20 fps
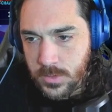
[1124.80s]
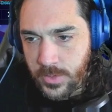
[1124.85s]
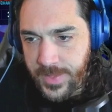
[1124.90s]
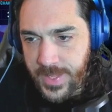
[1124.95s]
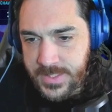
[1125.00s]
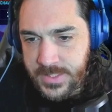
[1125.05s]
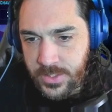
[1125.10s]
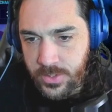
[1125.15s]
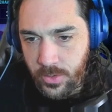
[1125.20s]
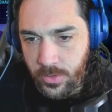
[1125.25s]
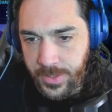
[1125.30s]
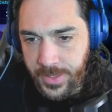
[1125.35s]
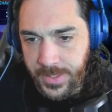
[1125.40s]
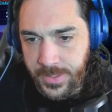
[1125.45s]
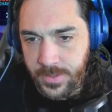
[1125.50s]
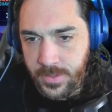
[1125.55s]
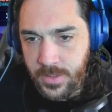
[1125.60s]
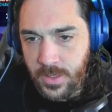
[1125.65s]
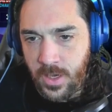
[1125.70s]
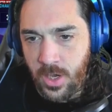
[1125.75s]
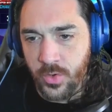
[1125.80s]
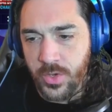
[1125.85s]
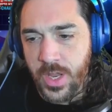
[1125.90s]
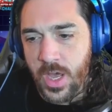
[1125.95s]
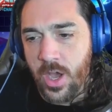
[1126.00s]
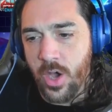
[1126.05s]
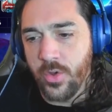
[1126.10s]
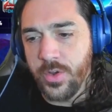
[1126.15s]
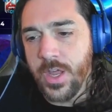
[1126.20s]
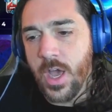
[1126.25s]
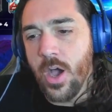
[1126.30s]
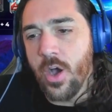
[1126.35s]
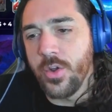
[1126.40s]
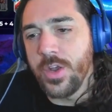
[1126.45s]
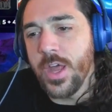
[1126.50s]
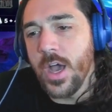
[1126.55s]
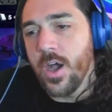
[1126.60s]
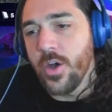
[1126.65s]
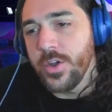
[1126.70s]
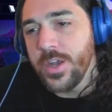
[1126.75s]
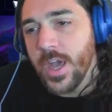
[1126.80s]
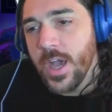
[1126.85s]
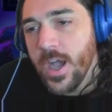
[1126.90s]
Well, that's annoying. Oh, no, no, no,